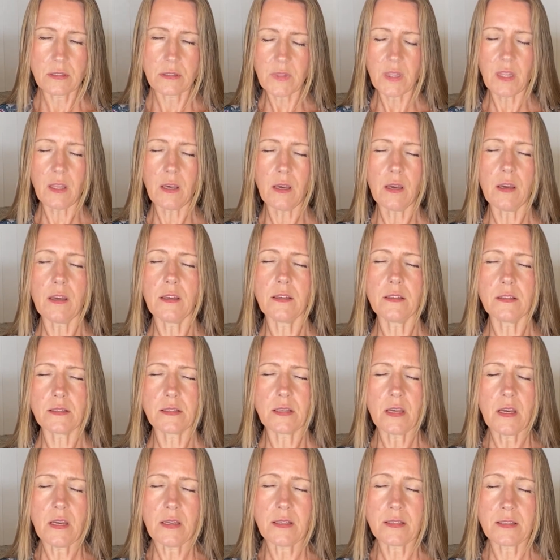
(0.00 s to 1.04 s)
There is
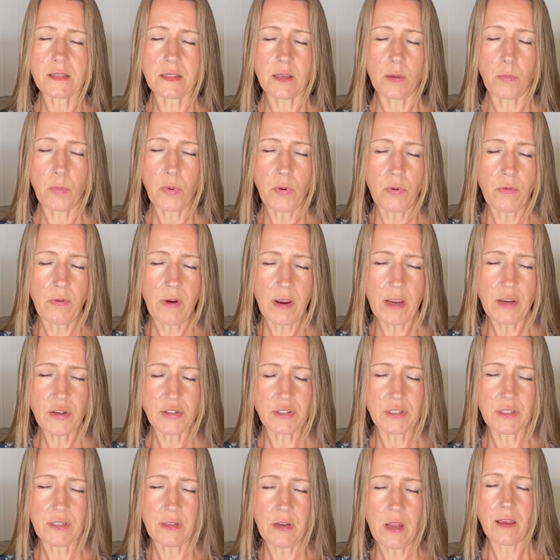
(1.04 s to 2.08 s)

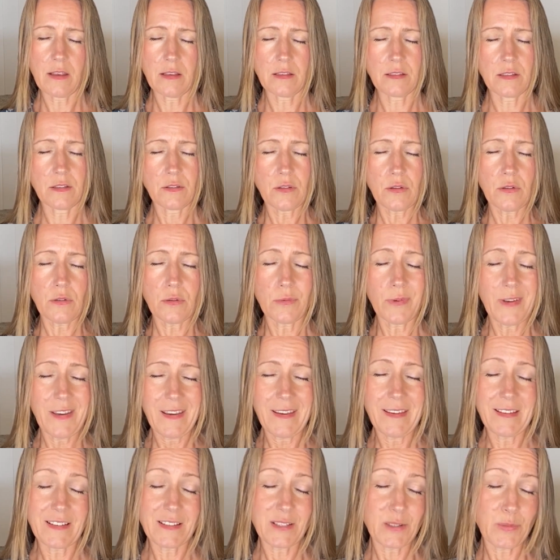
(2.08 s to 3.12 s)
separation as you
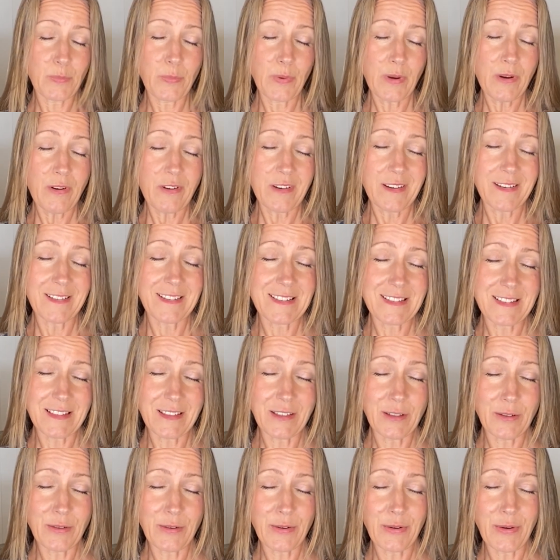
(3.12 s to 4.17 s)
experience
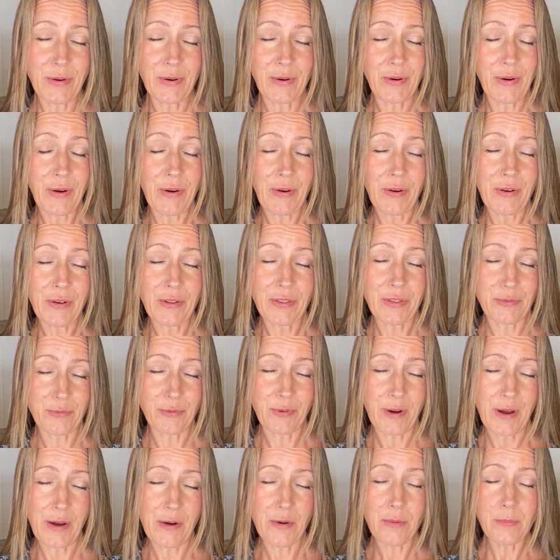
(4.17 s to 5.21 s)
in your earth
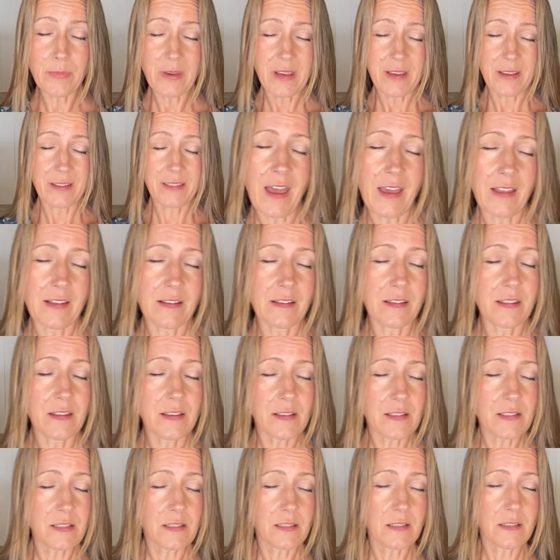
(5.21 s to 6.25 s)
realm, and
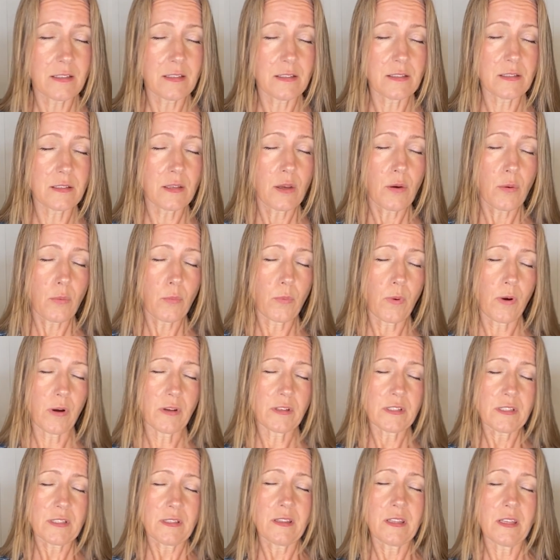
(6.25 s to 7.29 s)
this is
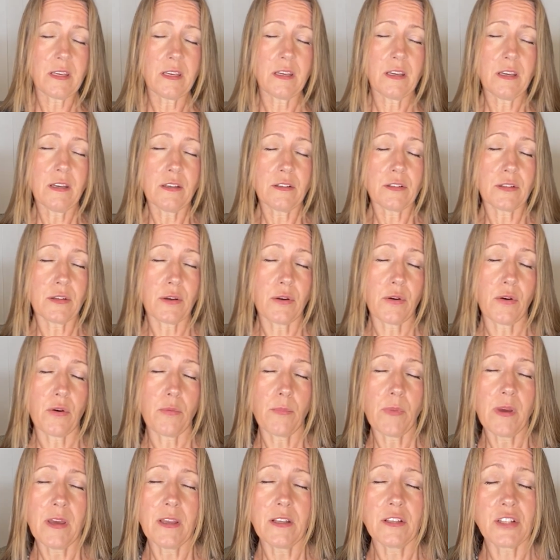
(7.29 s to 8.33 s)
what the
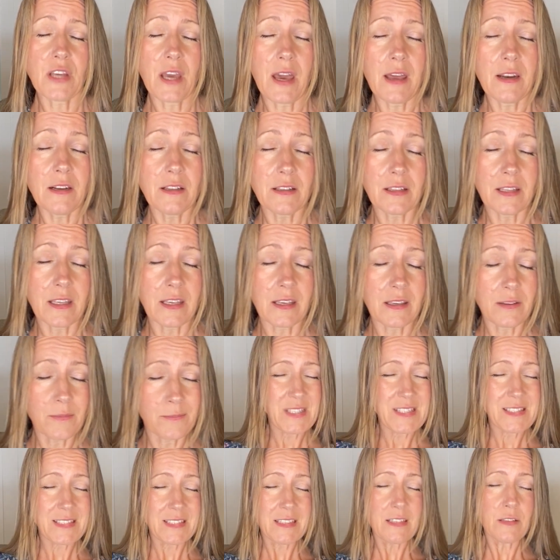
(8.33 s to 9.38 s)
term channeling
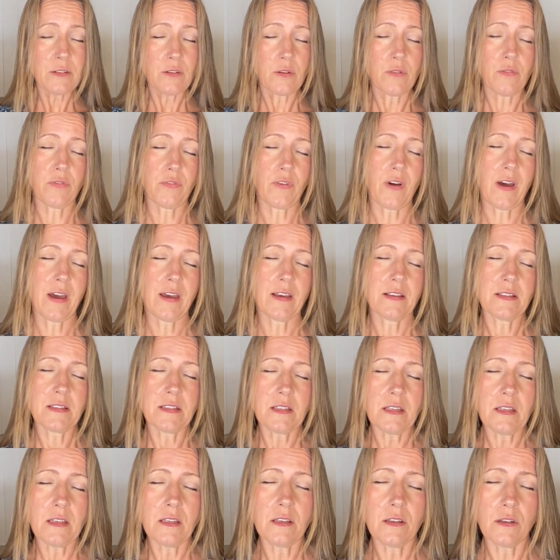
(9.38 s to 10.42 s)
signifies
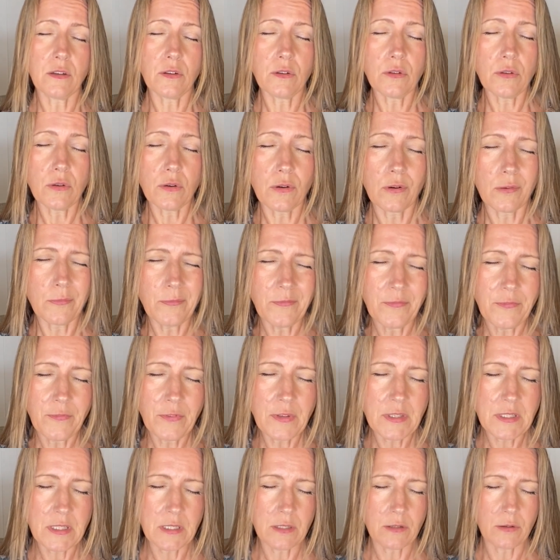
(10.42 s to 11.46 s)
in your
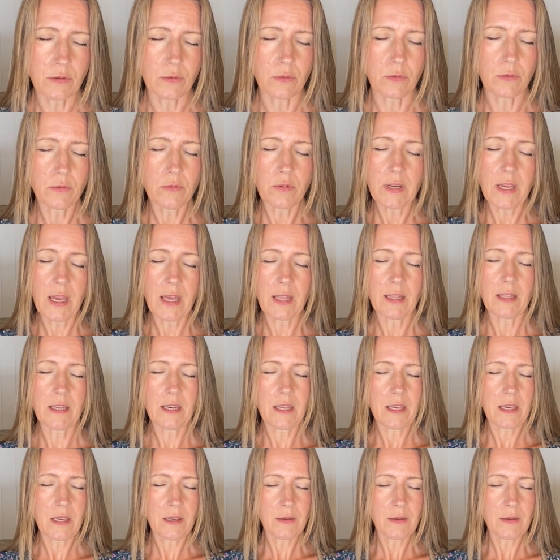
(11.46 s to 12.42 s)
physical reality.